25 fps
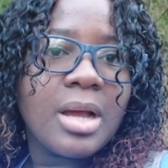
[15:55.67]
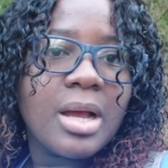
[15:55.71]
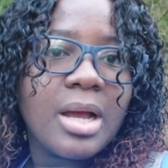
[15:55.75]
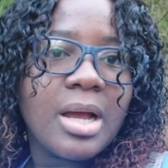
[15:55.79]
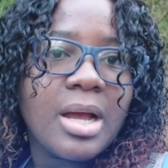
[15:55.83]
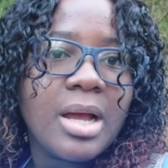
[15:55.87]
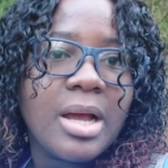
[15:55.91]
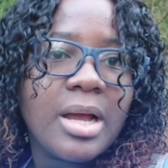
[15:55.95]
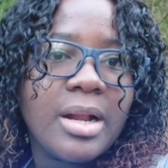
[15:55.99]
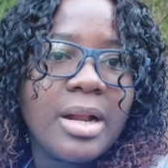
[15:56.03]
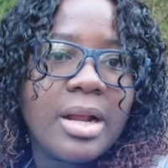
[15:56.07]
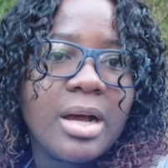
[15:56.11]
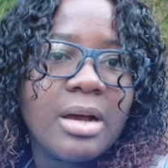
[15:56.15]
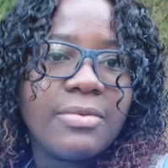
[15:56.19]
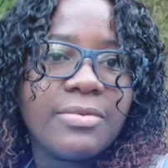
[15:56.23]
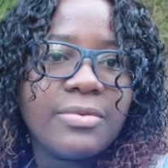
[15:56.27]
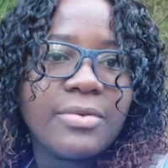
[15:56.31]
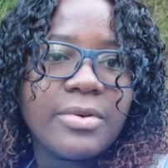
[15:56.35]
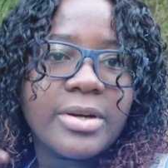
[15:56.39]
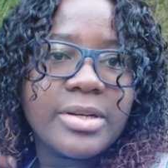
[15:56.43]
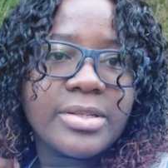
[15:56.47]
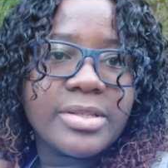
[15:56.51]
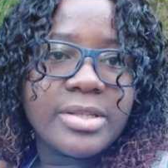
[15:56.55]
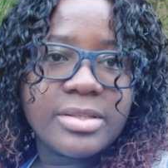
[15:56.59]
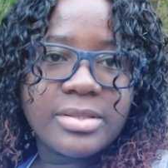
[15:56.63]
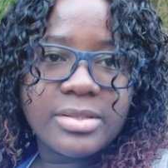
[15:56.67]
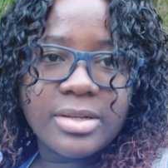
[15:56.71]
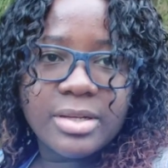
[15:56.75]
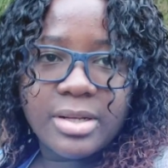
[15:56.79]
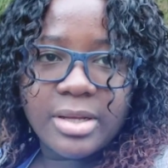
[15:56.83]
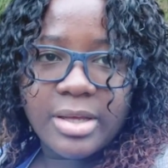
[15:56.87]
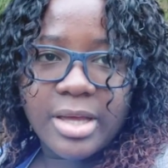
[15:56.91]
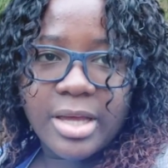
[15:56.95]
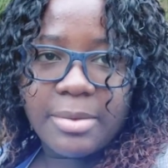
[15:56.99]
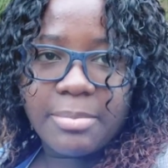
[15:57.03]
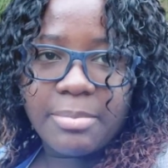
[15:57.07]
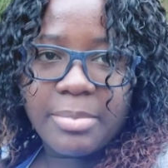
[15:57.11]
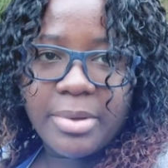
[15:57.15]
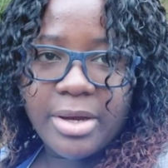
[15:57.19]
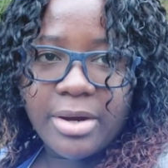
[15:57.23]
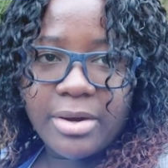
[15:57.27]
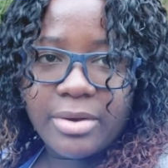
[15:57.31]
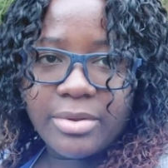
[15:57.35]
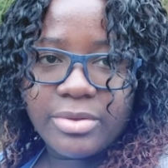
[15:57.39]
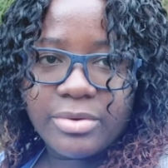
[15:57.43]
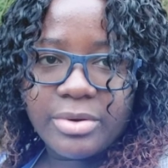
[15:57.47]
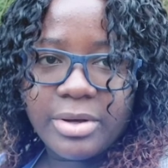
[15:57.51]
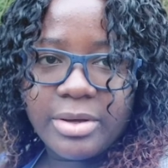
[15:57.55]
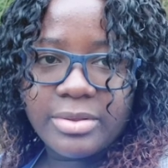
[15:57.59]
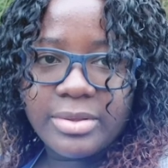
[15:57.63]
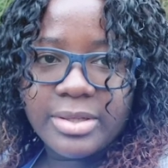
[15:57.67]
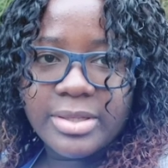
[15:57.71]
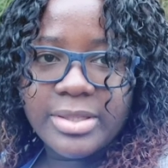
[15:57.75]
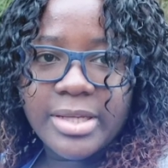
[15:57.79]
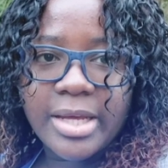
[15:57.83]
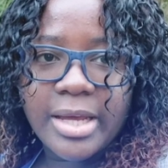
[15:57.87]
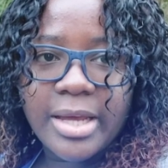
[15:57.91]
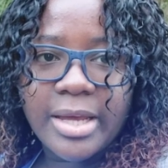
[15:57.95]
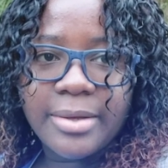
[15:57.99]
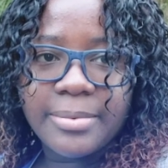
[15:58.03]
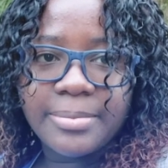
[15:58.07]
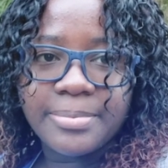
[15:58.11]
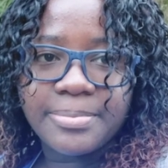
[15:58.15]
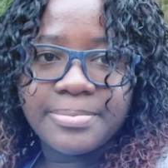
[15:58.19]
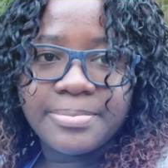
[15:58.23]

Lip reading: And of course, it's gonna get bigger throughout the day.